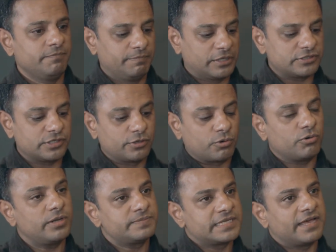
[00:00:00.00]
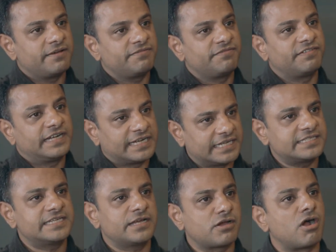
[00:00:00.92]
Because the grown-ups have
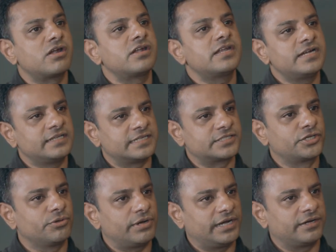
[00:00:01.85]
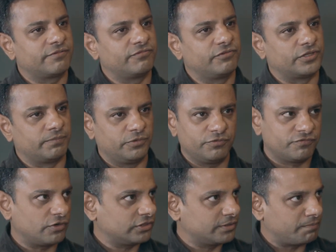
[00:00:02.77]
fantastic content that's curated for them. You've
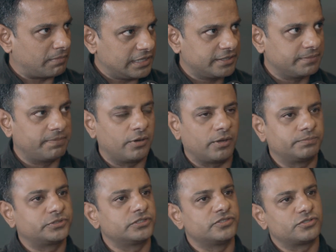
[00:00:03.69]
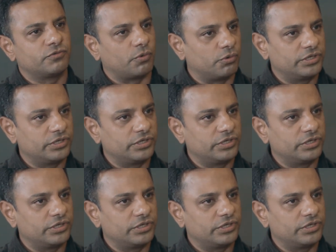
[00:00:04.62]
got the multiple options of